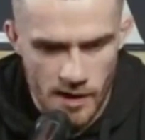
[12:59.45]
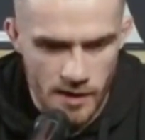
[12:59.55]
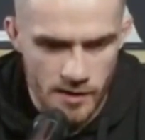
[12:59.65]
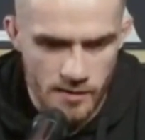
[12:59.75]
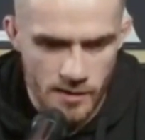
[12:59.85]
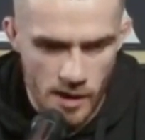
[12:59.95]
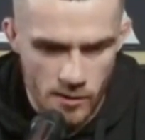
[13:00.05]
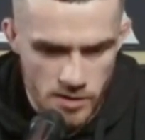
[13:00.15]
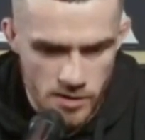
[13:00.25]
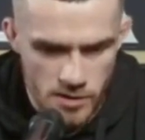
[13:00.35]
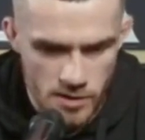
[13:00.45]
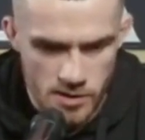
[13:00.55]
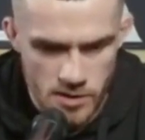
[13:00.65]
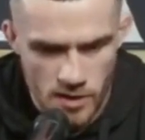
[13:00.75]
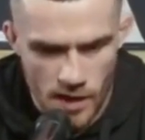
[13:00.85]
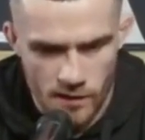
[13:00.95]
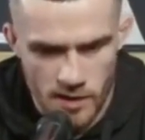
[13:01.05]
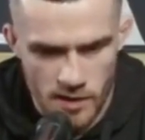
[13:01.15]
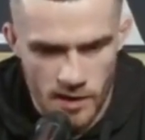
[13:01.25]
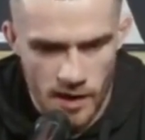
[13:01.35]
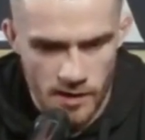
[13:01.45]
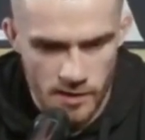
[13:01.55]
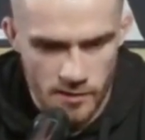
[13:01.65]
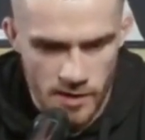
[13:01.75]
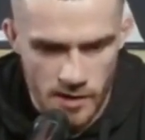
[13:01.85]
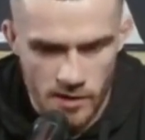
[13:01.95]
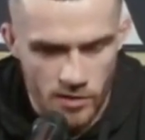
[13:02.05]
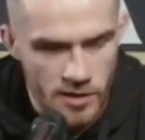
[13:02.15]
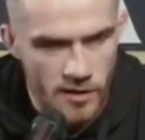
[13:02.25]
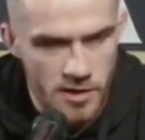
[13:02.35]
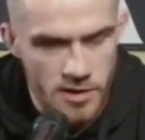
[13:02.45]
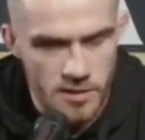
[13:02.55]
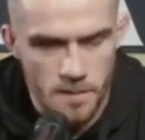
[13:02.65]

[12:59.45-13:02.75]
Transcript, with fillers: And you know, it's, it's definitely taken me in the right direction.